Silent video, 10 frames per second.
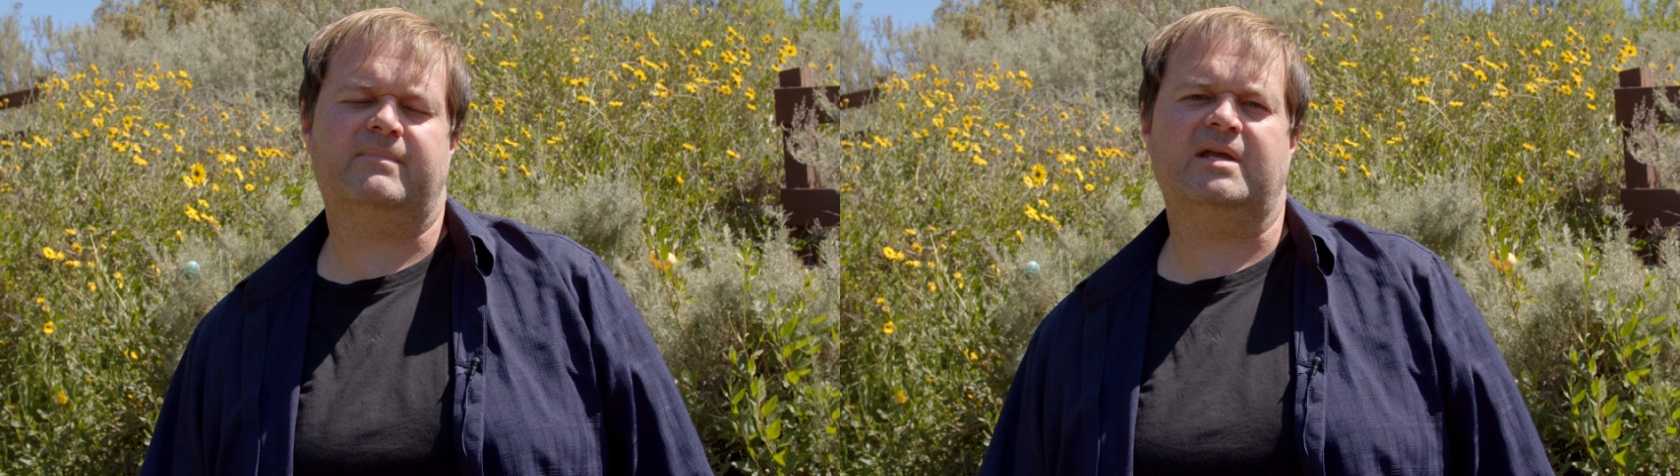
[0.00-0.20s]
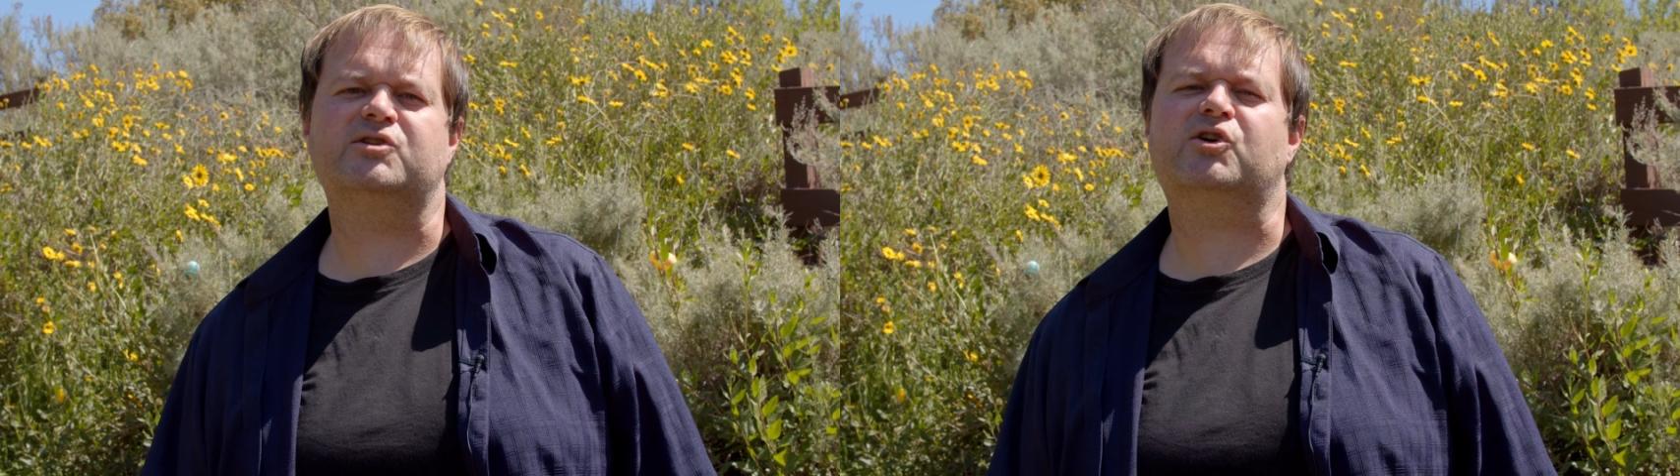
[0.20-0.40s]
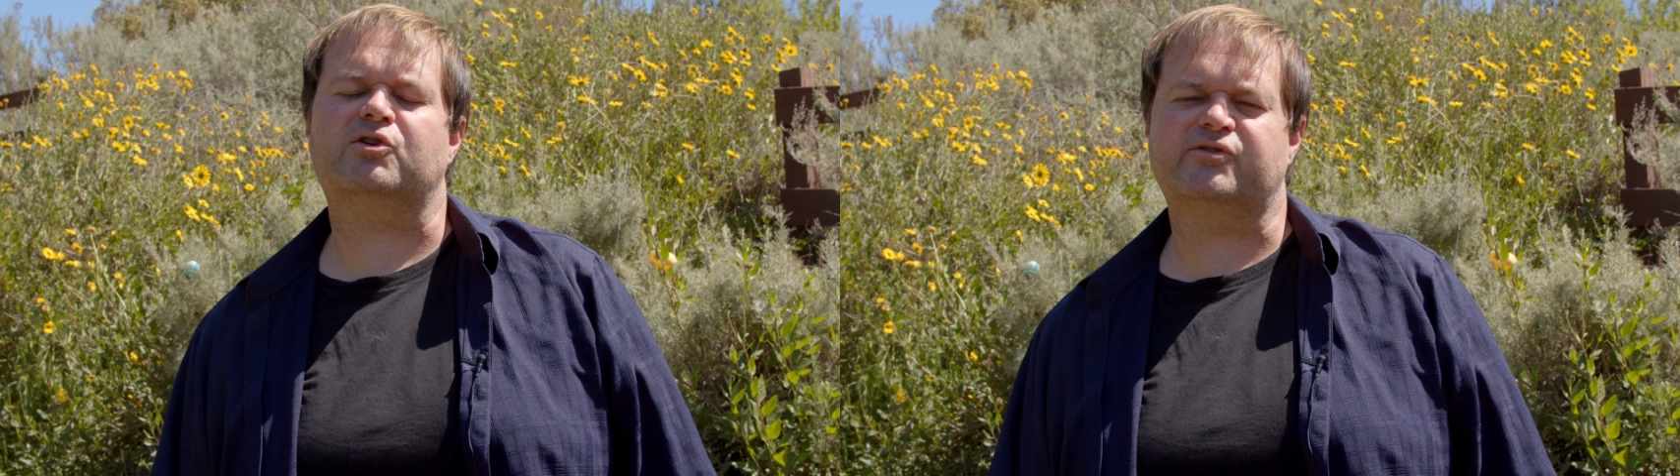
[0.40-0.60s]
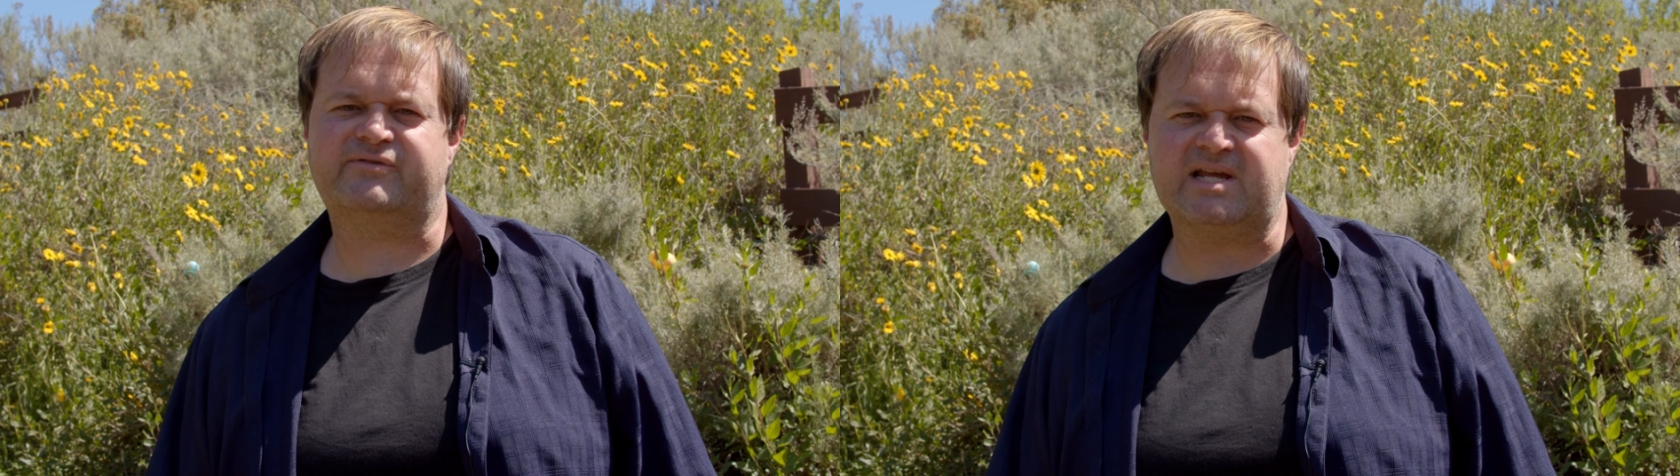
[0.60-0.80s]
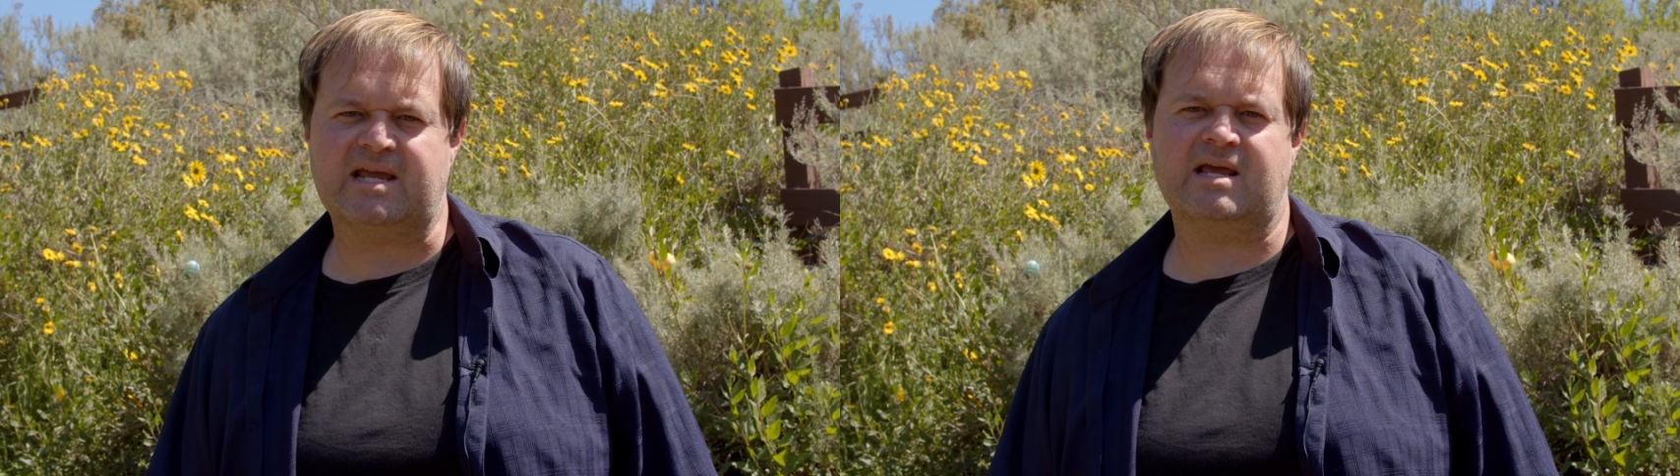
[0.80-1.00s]
in charge of
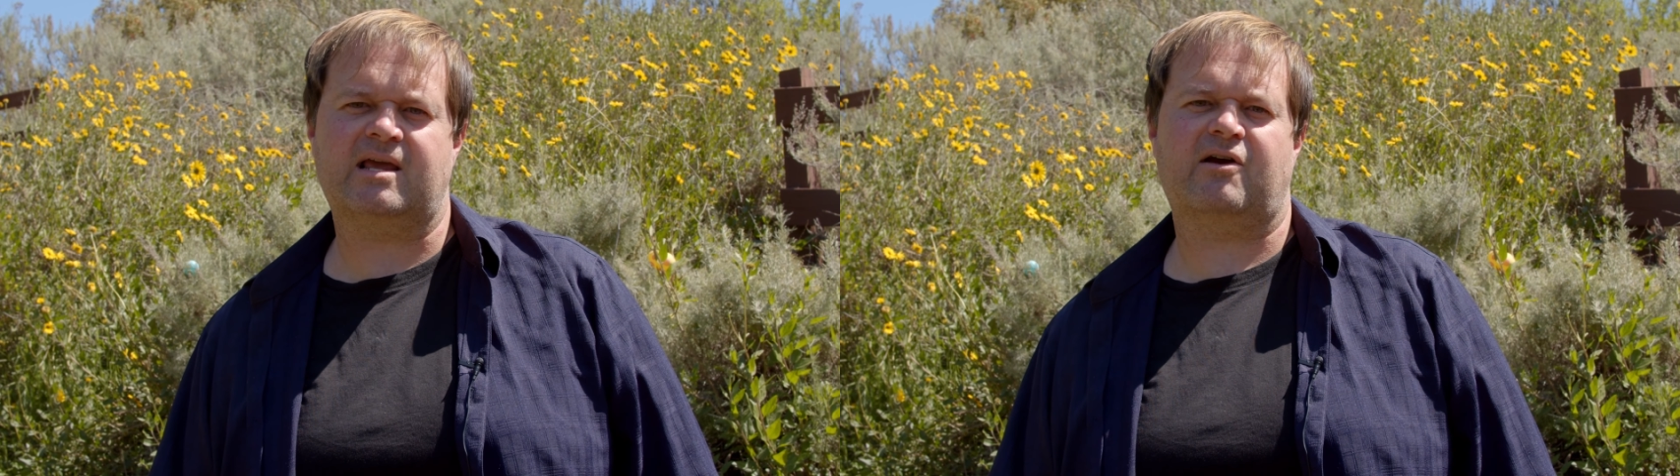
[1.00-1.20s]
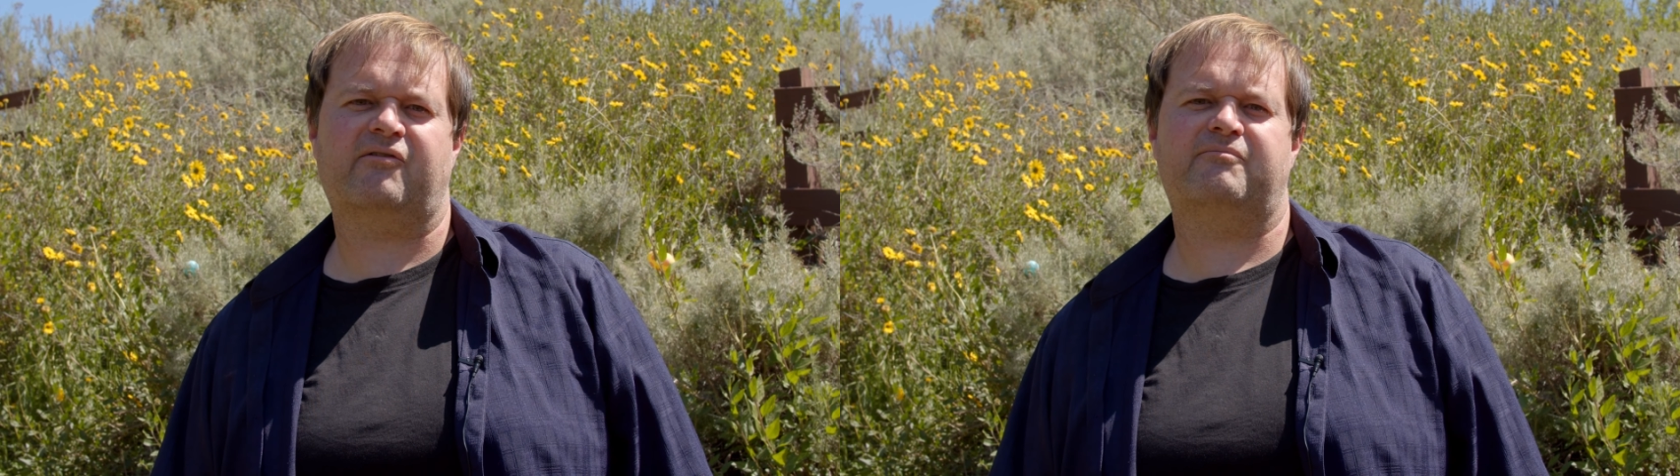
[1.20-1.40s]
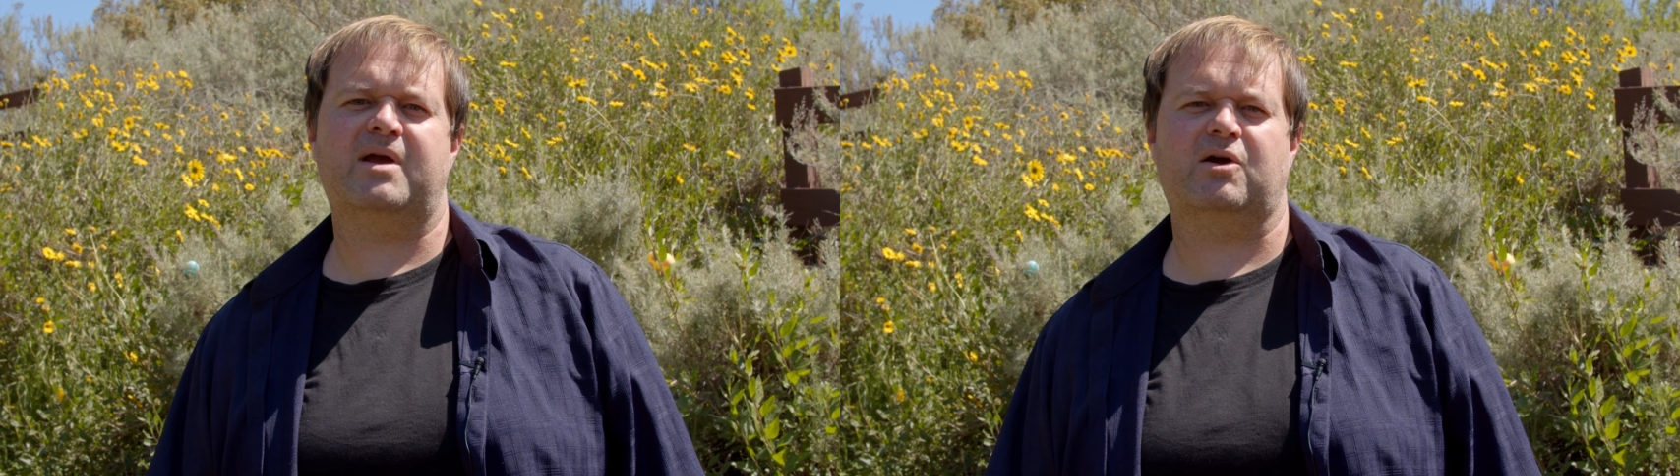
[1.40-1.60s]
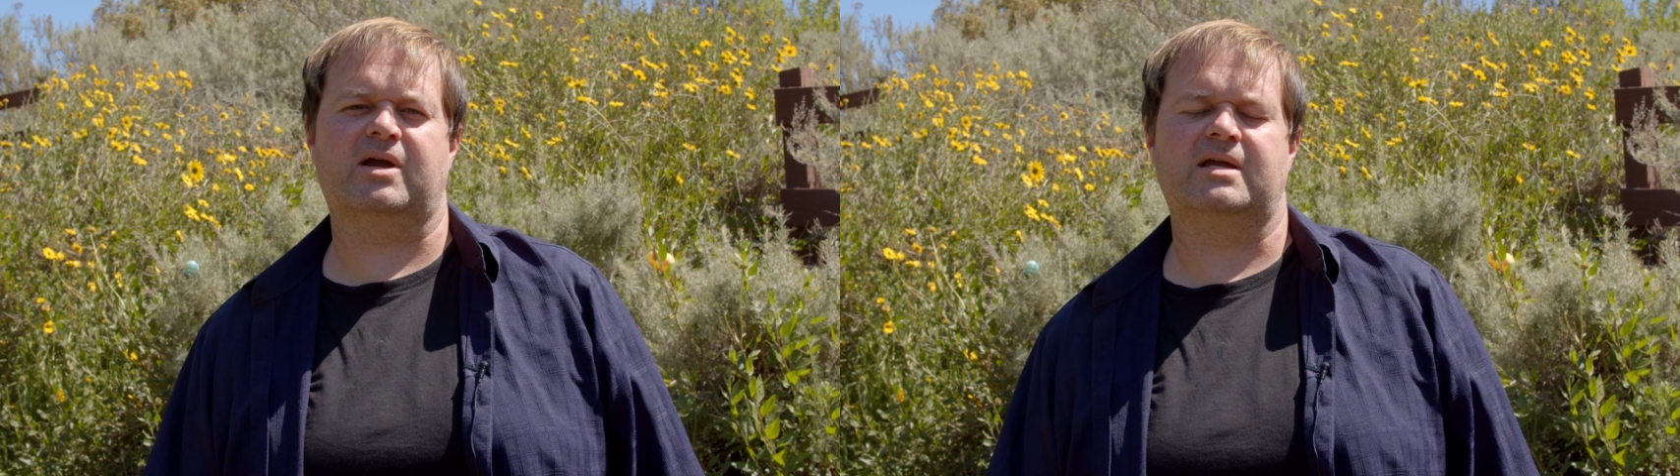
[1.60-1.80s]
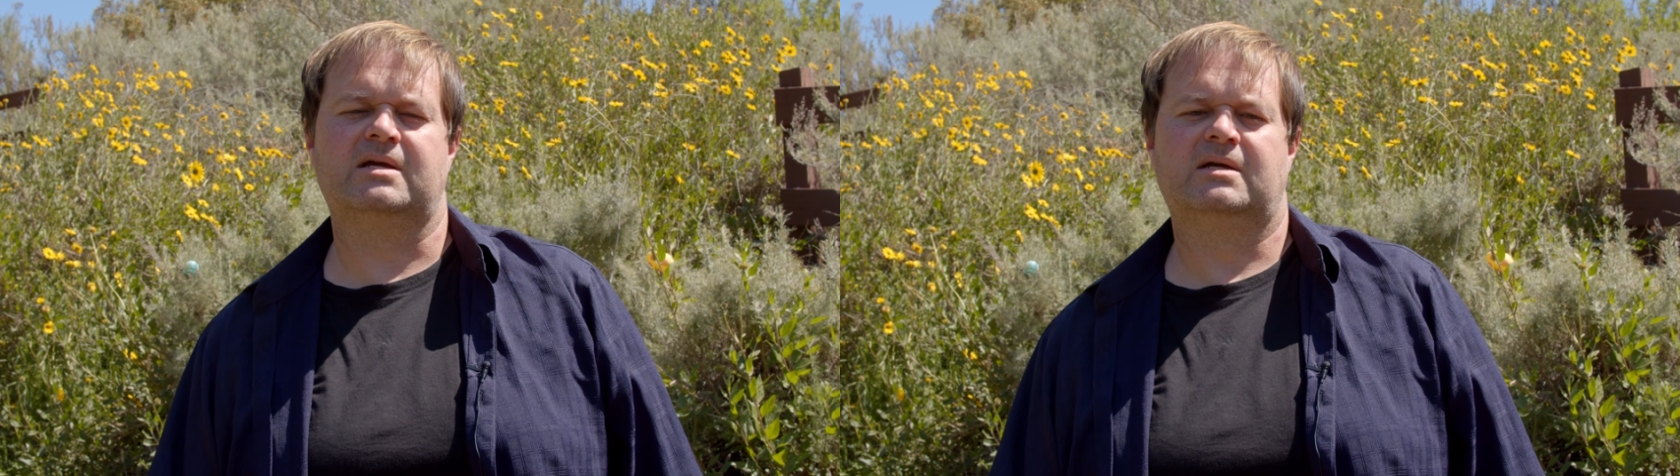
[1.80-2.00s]
taking care of Mary,